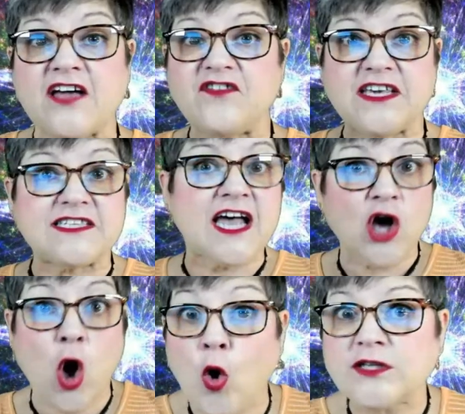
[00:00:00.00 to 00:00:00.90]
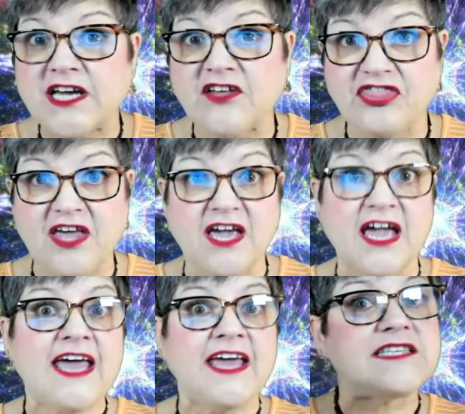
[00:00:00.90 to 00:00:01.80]
If he's holding a thing,
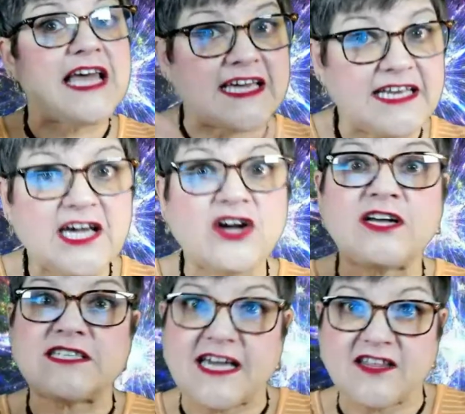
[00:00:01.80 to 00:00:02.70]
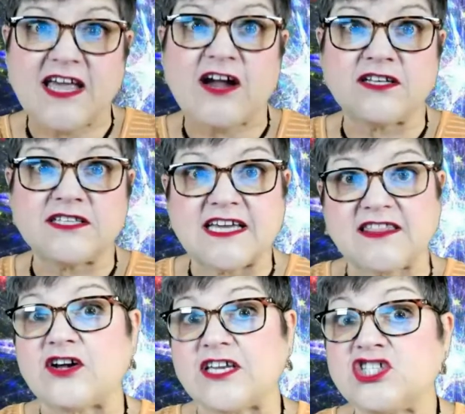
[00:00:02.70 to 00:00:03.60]
he'll take it here, he'll take it there, he'll take it
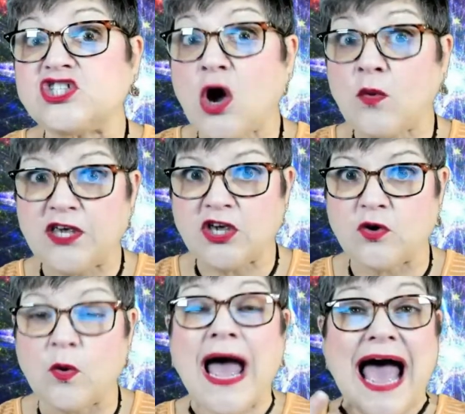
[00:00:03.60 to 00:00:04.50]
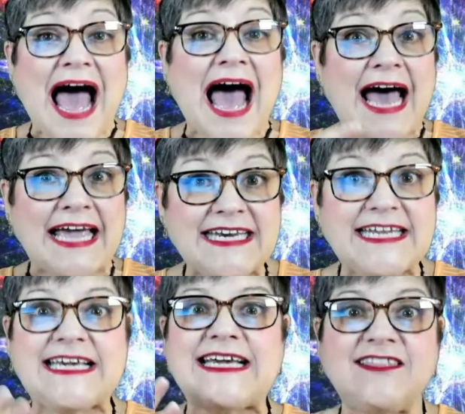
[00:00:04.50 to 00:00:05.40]
there. He's showing you, I
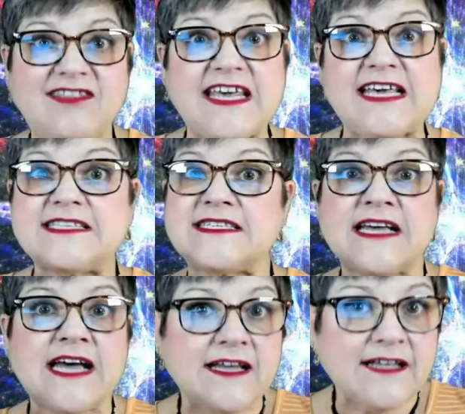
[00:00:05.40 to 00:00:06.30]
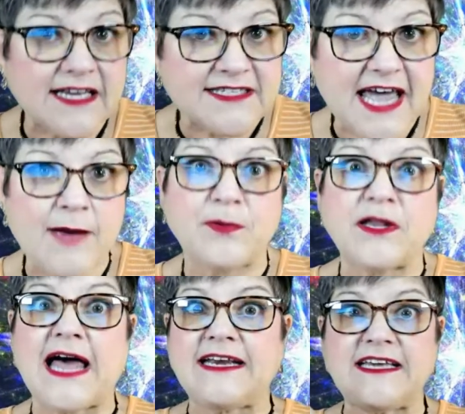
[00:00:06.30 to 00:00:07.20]
need this example,
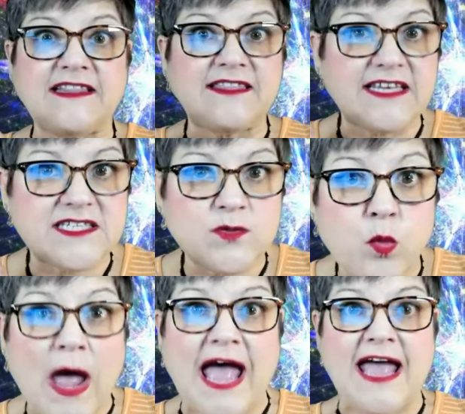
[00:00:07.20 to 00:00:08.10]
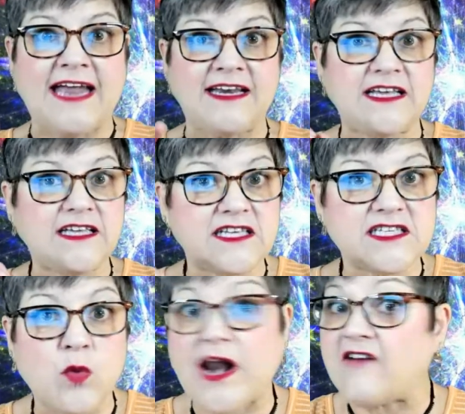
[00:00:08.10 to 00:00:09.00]
I need this way, I need this
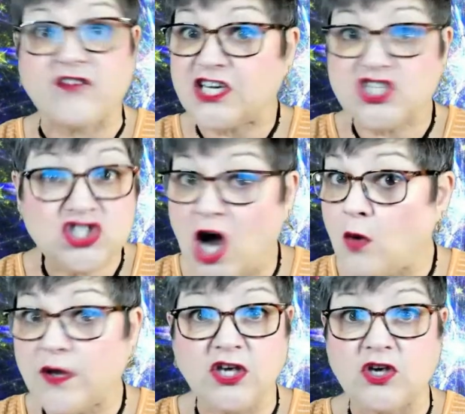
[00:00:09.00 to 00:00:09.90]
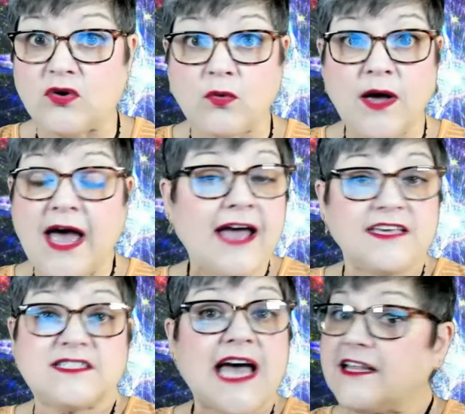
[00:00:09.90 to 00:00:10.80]
whatever. He's showing you.
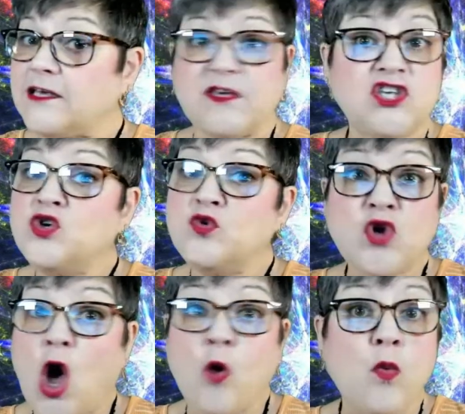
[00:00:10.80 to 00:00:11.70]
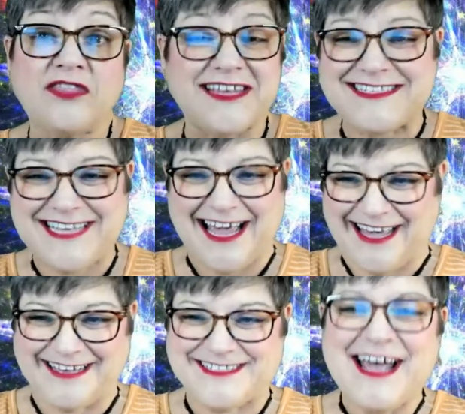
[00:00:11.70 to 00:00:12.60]
He's telling me you know what this
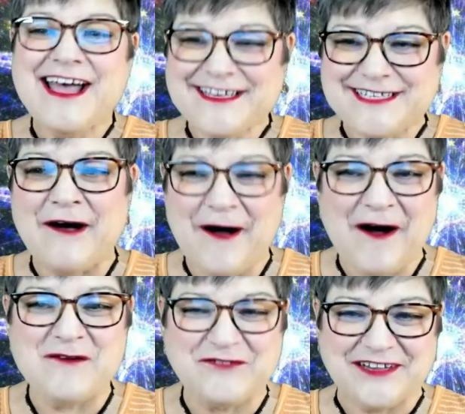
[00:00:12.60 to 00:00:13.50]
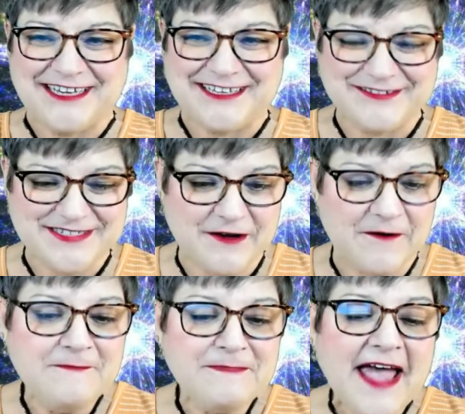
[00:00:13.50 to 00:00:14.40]
is. So hopefully you do.
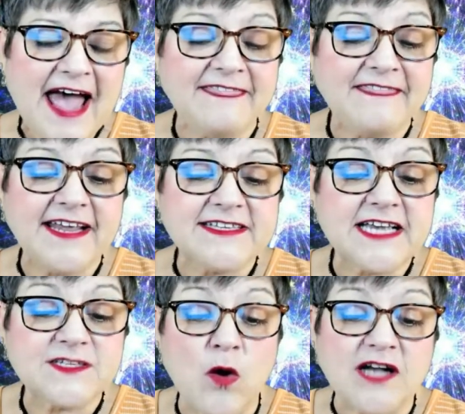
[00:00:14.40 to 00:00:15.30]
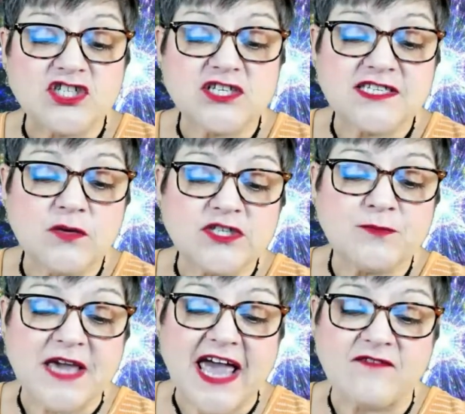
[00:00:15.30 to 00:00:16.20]
And then it says watch to see which
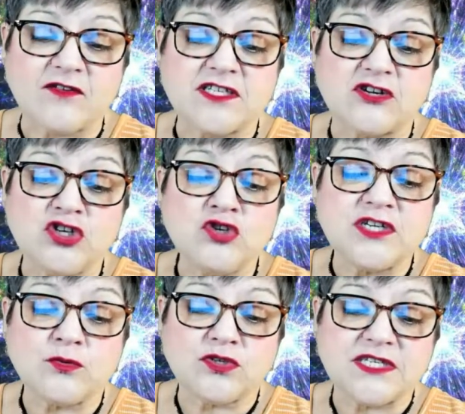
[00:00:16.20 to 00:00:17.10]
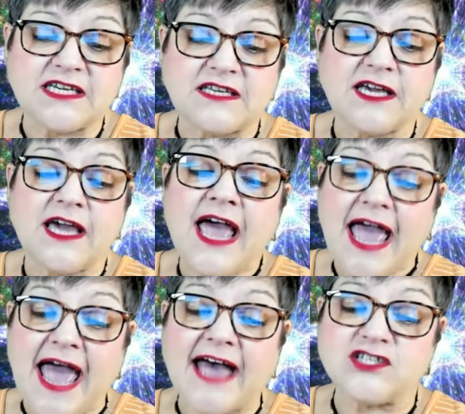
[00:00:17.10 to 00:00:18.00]
behaviors they're using routinely
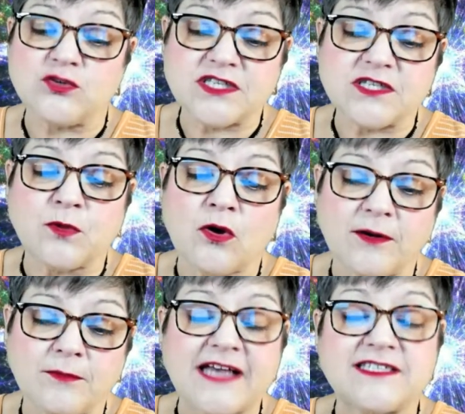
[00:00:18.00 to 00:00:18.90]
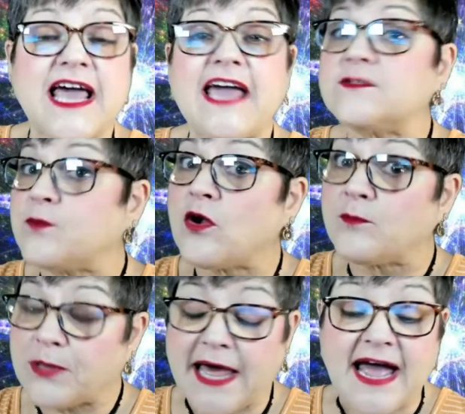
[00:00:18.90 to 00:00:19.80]
as you explore and as they explore and
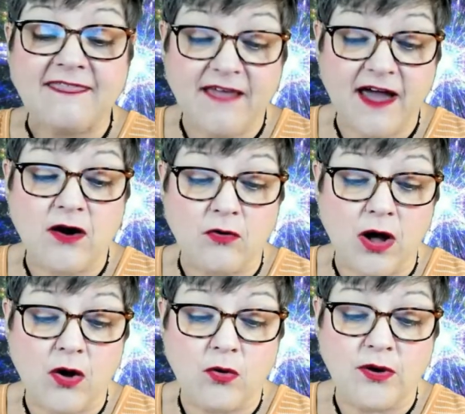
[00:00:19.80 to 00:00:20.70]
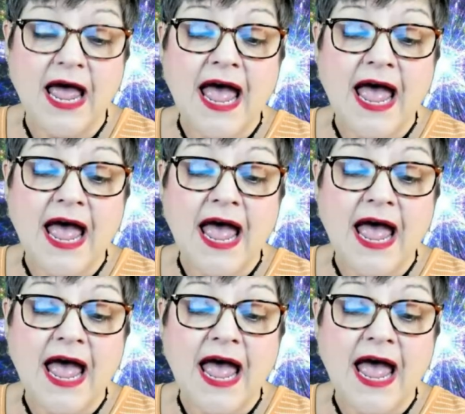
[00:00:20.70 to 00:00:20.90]
play on their own.